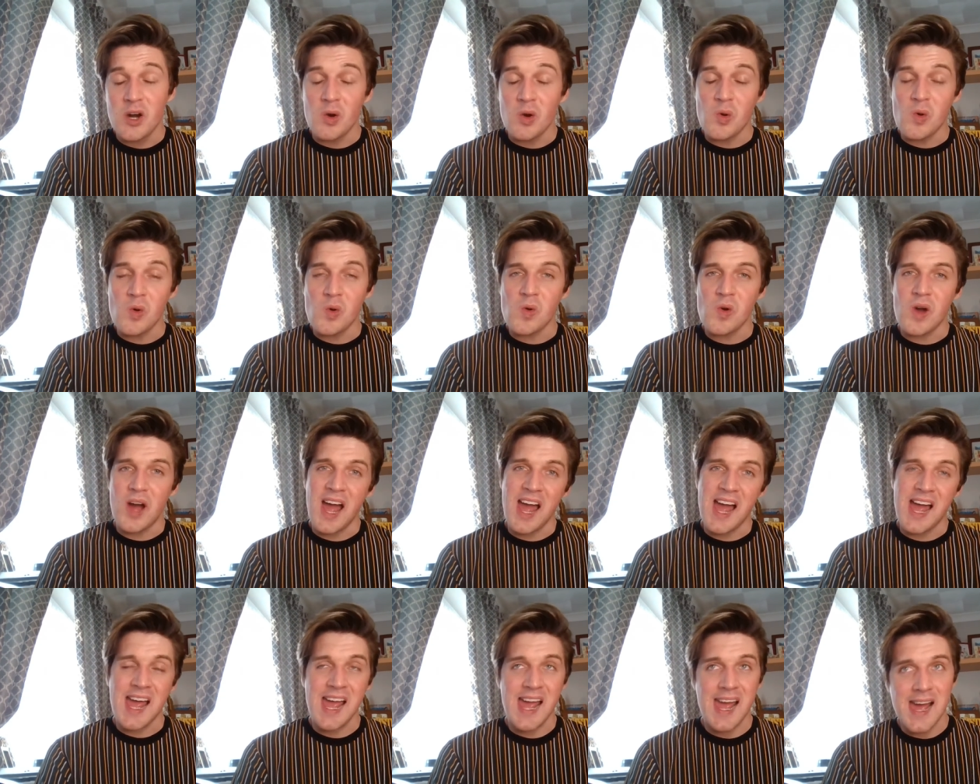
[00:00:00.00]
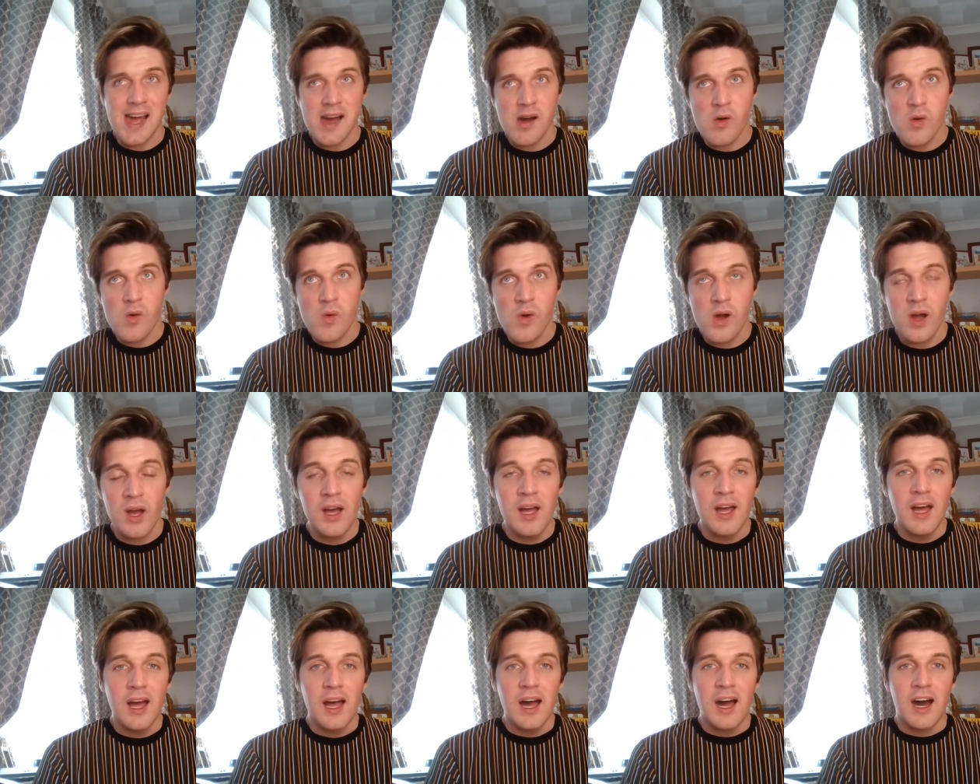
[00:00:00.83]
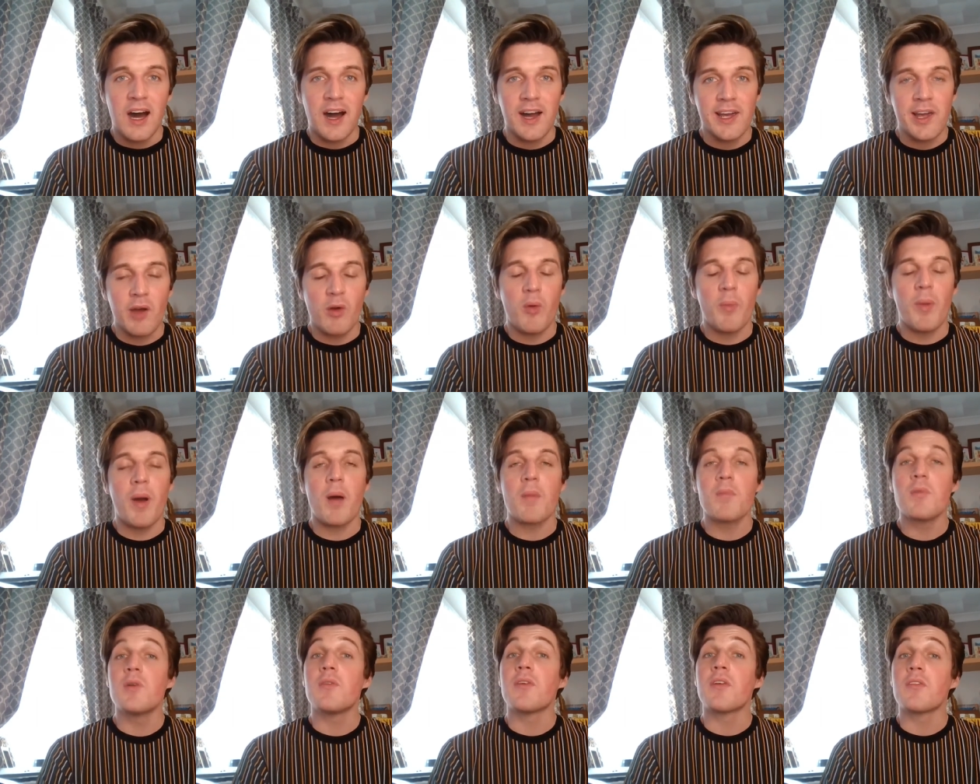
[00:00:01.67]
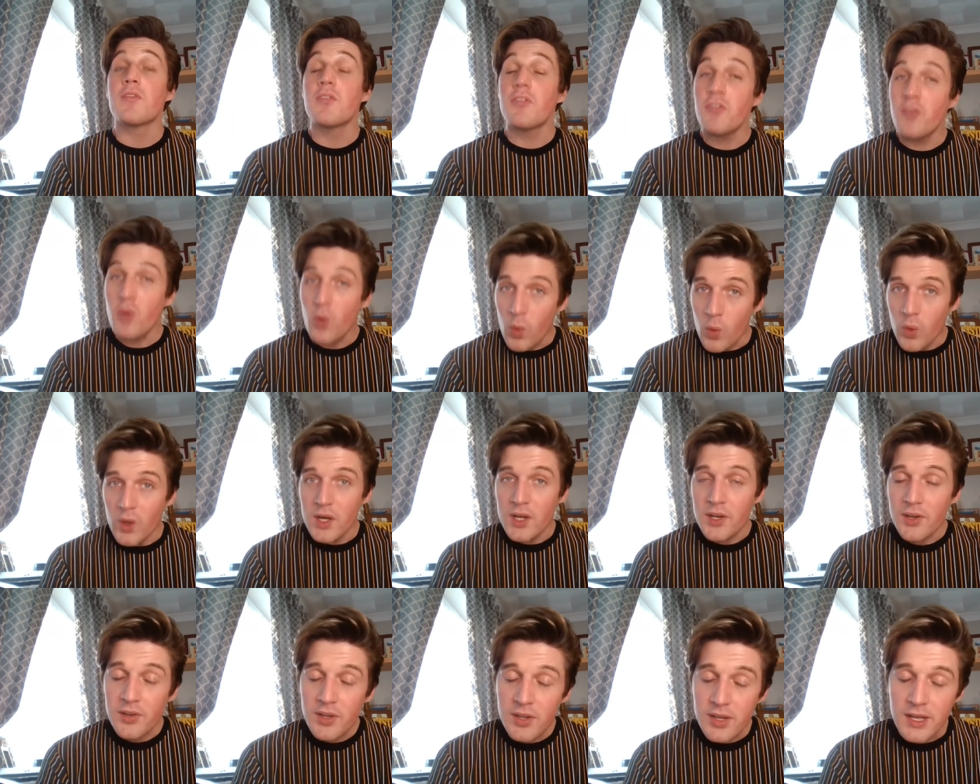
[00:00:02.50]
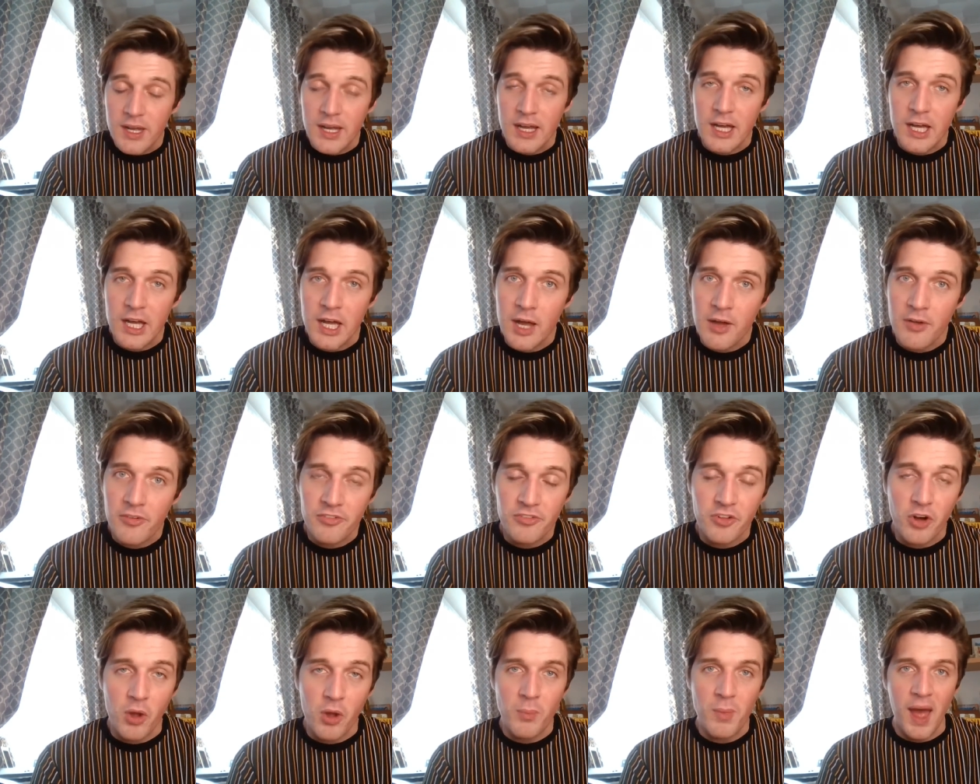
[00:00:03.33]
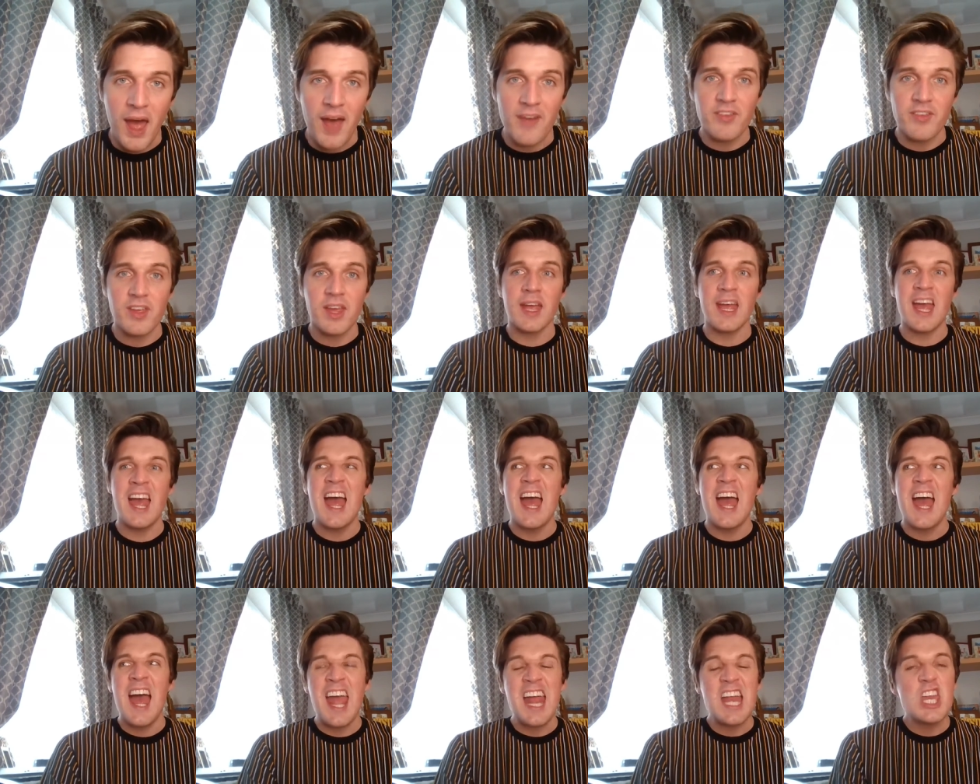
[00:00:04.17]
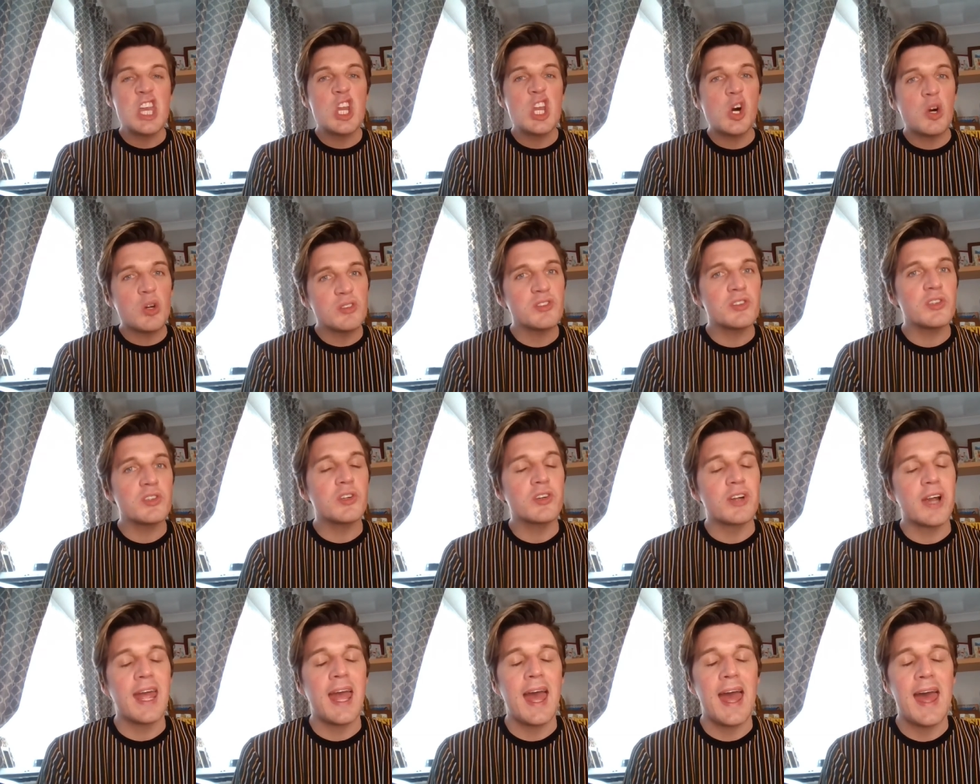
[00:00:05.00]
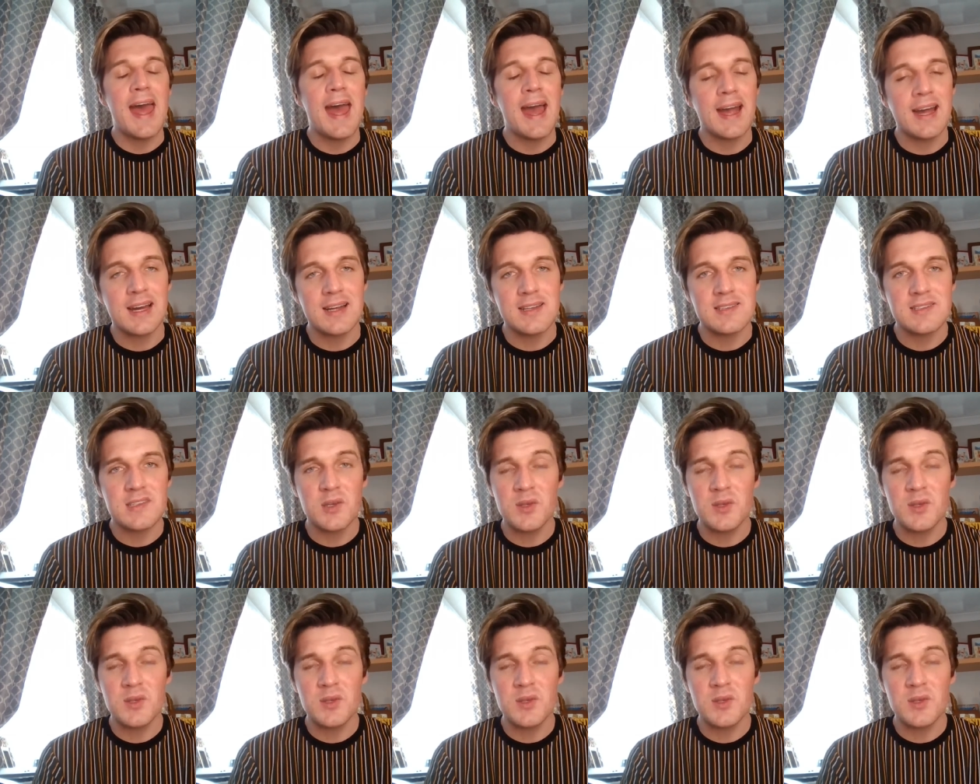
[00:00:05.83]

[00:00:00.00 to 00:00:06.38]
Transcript: or how I go about moving forward uh, from having a not so great haircut.